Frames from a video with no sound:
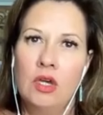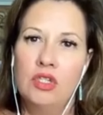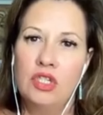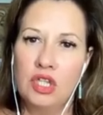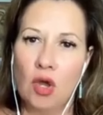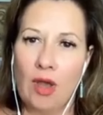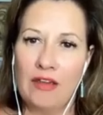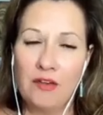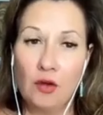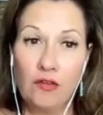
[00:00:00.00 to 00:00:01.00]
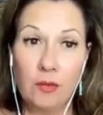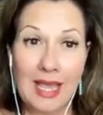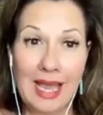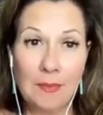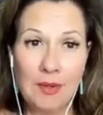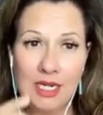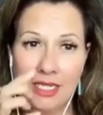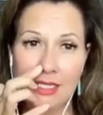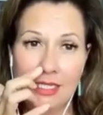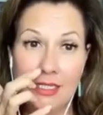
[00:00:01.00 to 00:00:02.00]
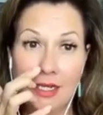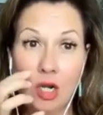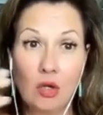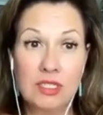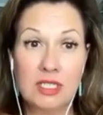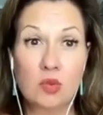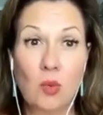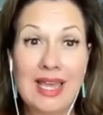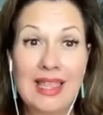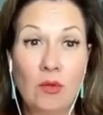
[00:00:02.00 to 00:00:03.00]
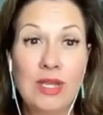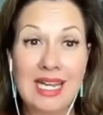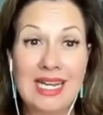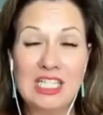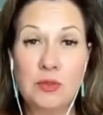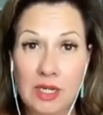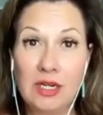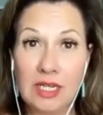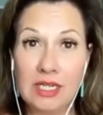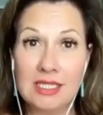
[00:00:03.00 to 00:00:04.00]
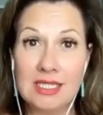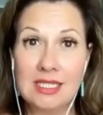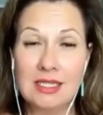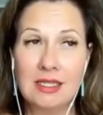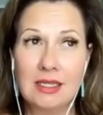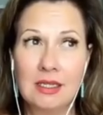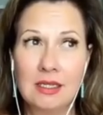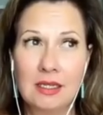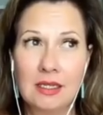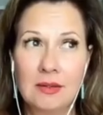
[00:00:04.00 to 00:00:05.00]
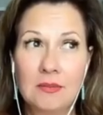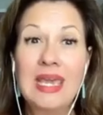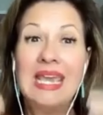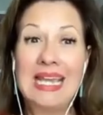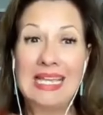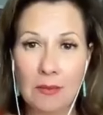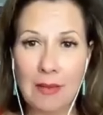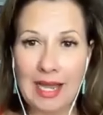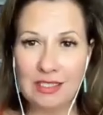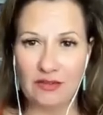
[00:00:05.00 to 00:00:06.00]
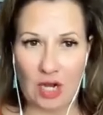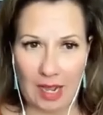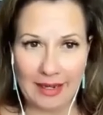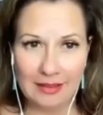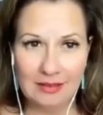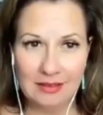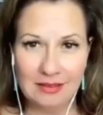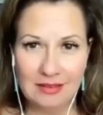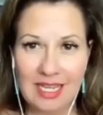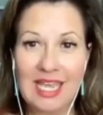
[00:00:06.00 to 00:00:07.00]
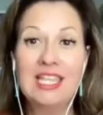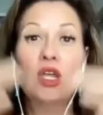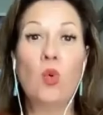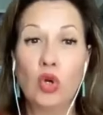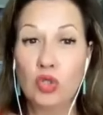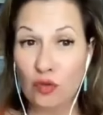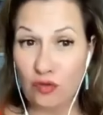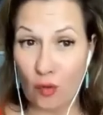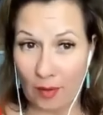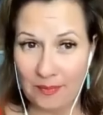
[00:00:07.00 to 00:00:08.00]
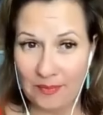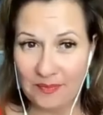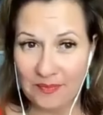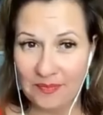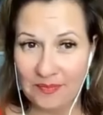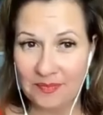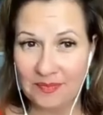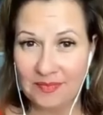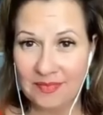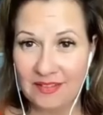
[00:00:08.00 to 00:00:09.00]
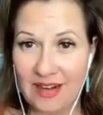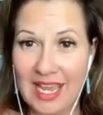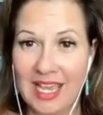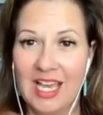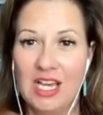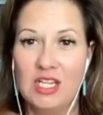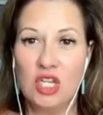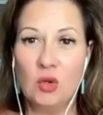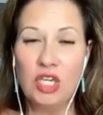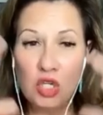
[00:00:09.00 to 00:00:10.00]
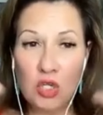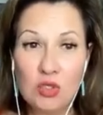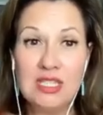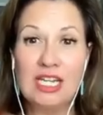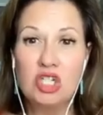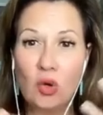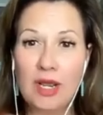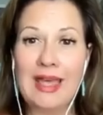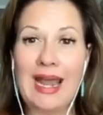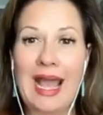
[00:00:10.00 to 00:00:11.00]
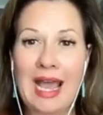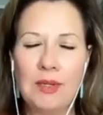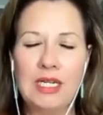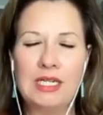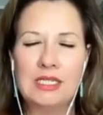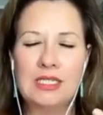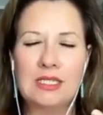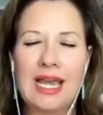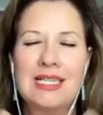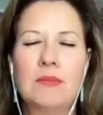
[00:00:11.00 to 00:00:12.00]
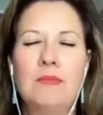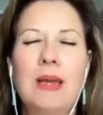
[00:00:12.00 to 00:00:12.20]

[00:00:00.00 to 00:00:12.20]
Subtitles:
So I feel for me, happiness is the closest way that we can experience being in the mind of God in the world of form, right? So we use that joy, that happiness as a